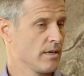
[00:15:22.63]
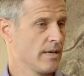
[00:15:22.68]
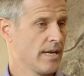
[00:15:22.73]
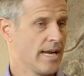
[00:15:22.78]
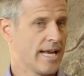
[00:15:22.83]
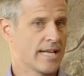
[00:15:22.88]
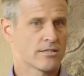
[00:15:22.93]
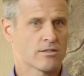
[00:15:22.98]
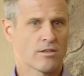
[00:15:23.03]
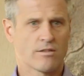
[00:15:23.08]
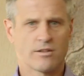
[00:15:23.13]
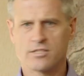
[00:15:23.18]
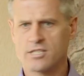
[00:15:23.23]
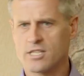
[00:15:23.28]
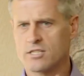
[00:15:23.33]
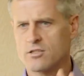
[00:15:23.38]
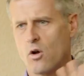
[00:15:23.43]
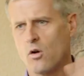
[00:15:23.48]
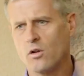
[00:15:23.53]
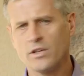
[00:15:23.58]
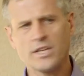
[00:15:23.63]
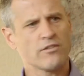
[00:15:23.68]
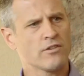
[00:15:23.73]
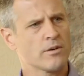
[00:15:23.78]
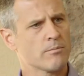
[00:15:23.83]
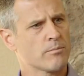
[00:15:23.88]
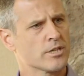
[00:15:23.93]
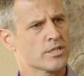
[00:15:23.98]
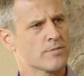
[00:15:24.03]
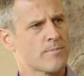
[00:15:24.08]
And so there's this whole
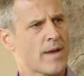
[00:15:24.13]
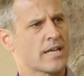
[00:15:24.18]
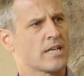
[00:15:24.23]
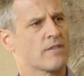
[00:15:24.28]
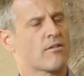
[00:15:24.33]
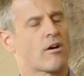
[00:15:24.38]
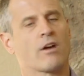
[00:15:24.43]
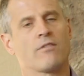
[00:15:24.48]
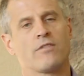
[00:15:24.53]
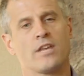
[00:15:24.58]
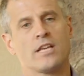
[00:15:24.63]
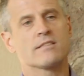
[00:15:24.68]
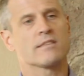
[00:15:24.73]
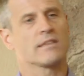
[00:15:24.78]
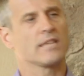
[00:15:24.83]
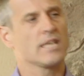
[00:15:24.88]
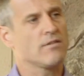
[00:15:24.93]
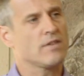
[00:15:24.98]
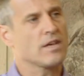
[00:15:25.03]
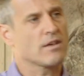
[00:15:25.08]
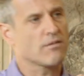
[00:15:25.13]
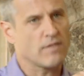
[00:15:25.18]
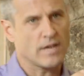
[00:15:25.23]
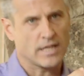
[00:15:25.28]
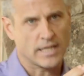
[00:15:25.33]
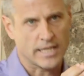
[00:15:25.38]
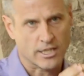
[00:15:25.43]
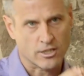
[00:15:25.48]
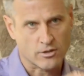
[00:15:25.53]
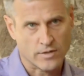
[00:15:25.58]
different perspective. Are these living,
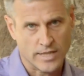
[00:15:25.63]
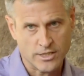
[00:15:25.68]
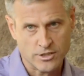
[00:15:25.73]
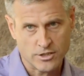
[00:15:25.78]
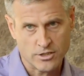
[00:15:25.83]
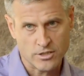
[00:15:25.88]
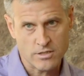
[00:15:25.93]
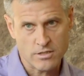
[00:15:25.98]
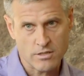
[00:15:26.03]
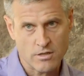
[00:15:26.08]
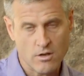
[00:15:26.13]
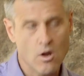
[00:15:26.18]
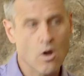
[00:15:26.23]
feeling creatures,